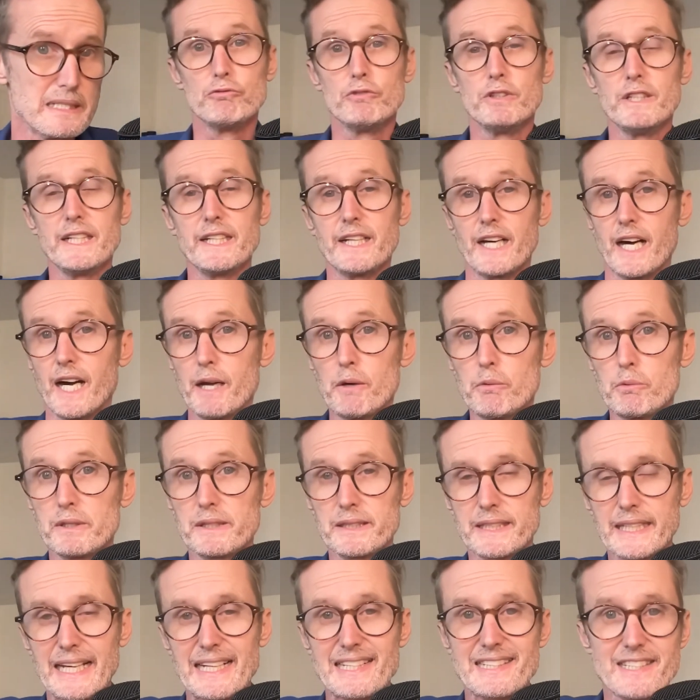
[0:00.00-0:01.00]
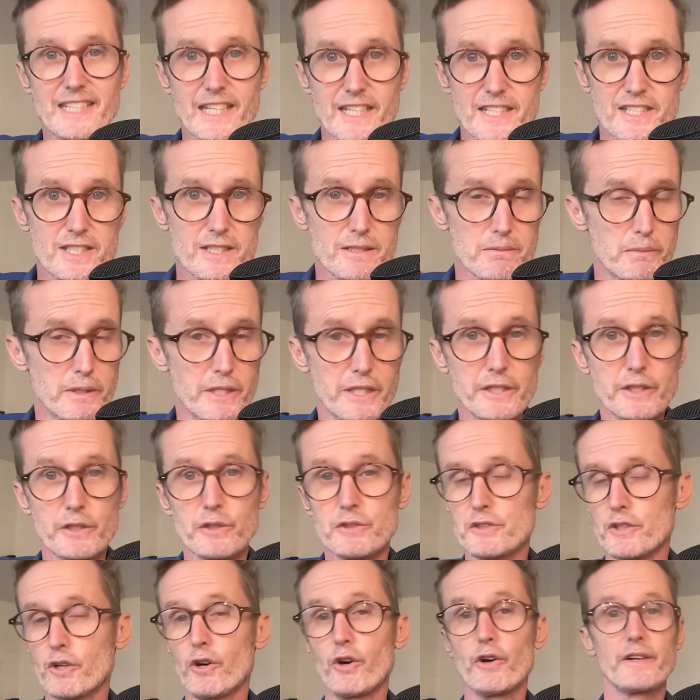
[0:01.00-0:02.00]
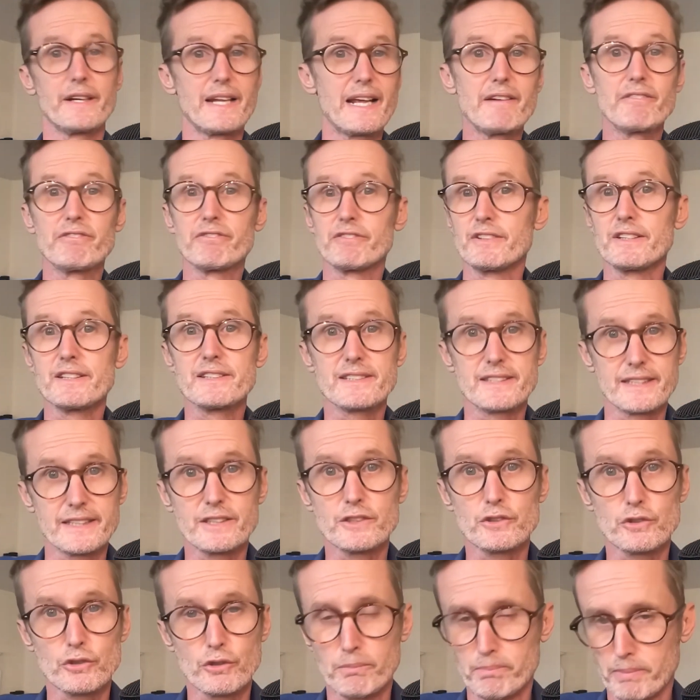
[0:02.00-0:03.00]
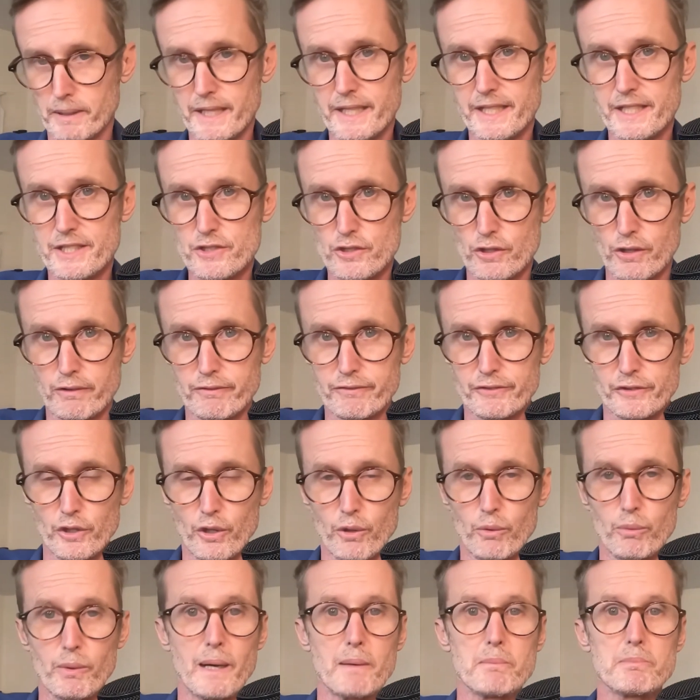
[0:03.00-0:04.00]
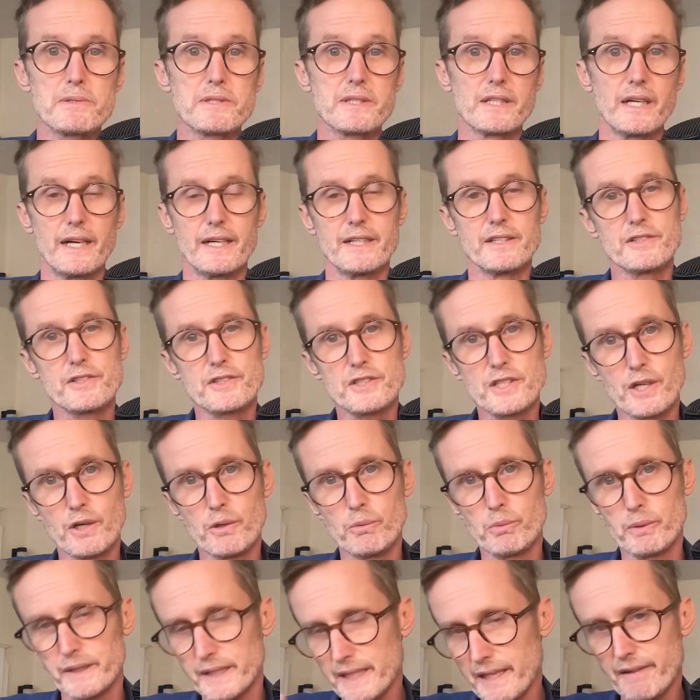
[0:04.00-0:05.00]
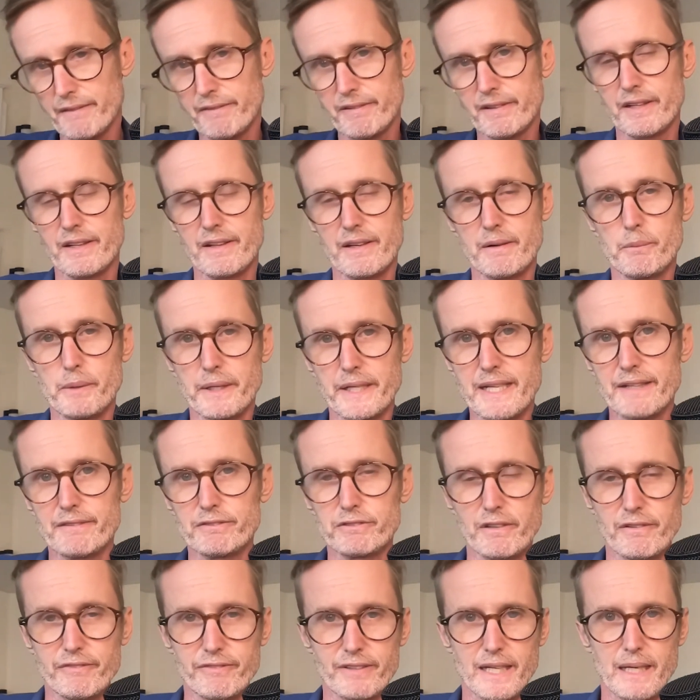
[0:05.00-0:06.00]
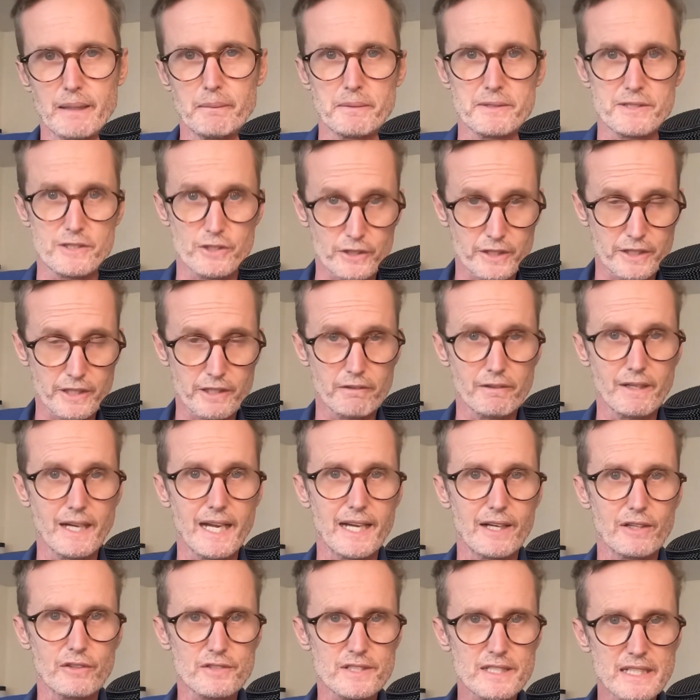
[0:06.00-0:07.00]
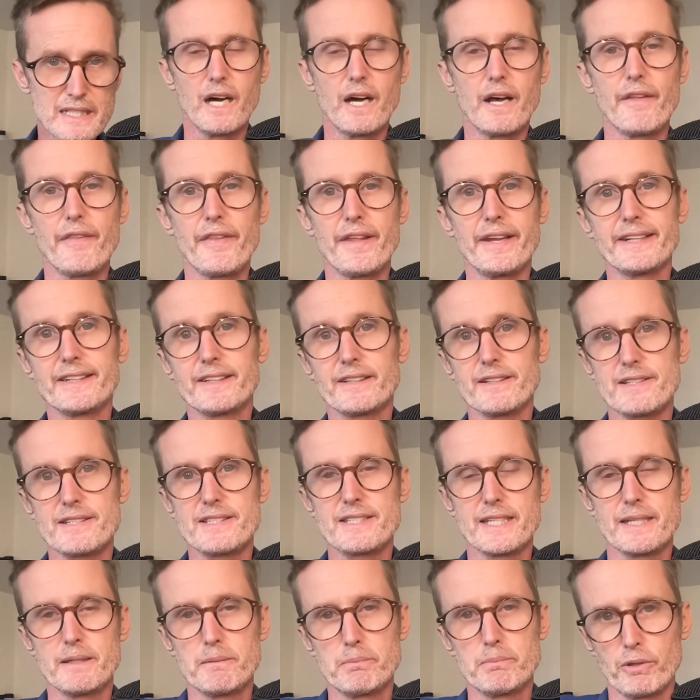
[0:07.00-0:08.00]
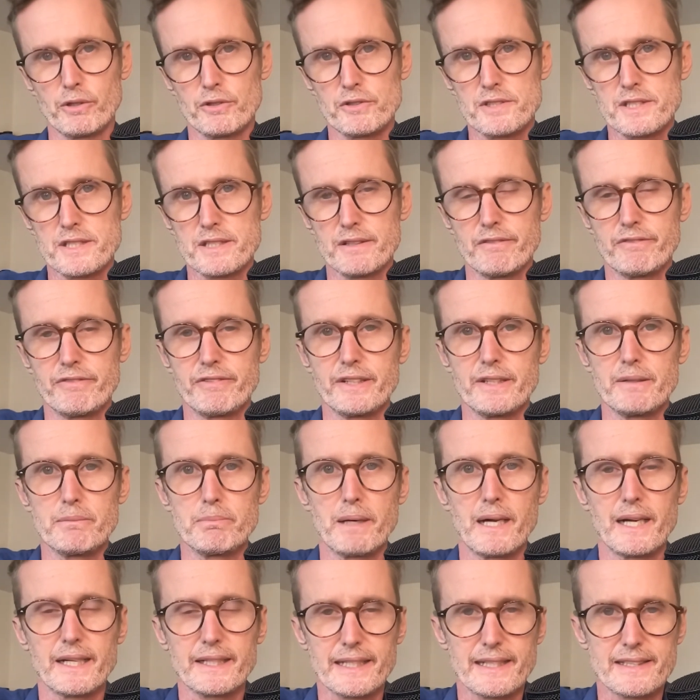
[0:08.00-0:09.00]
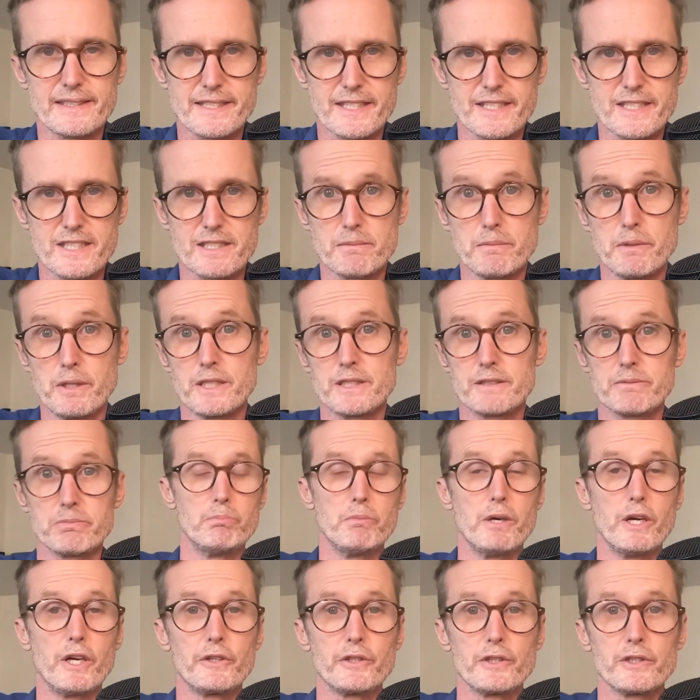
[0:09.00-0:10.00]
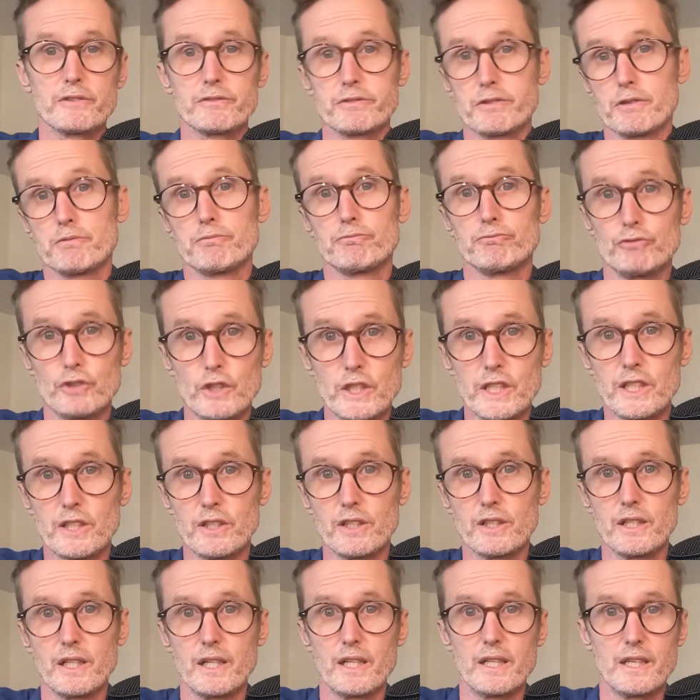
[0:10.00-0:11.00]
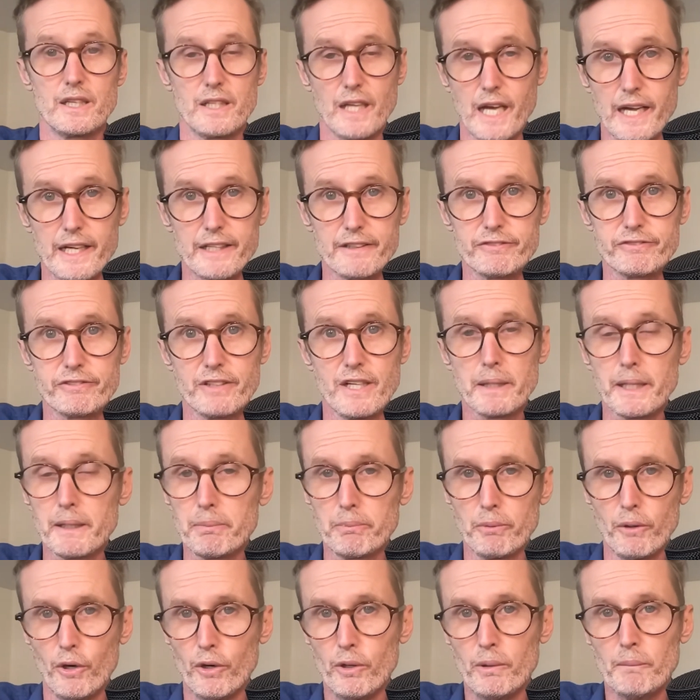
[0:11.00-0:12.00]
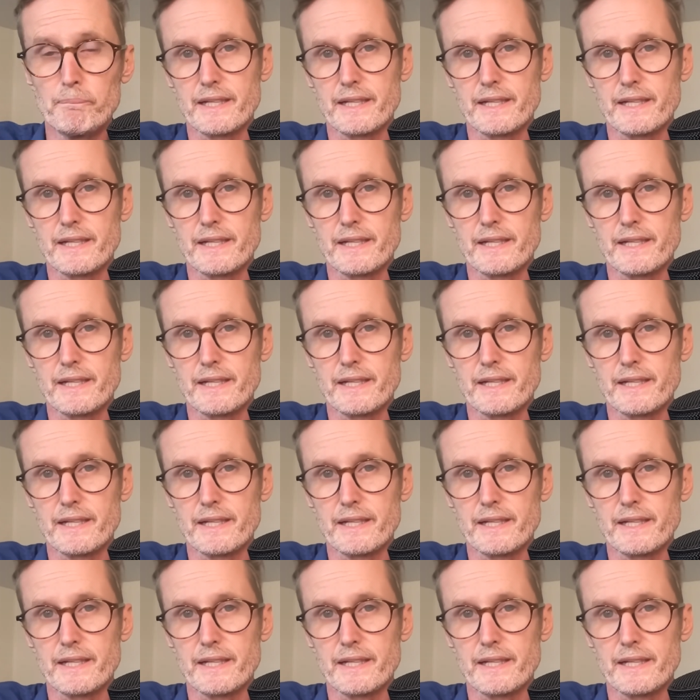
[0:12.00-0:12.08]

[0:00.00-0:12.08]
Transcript: Really, I would get testimonials on every single page of your website. So whenever a family is looking around, they can see positive feedback and testimonials from real life people.